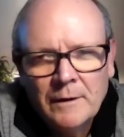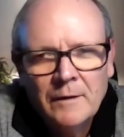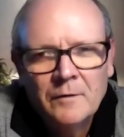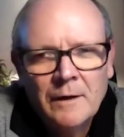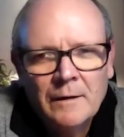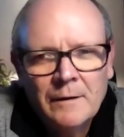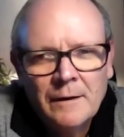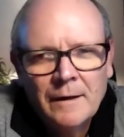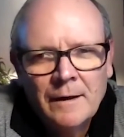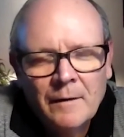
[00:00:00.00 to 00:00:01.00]
is that
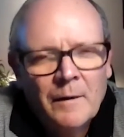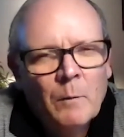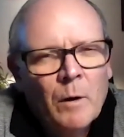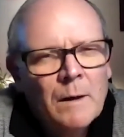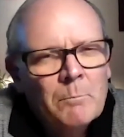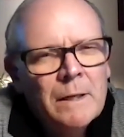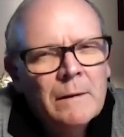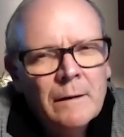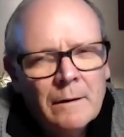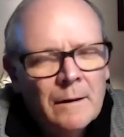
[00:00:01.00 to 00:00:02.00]
they want to be
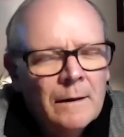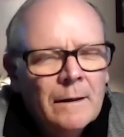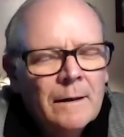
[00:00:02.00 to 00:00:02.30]
there.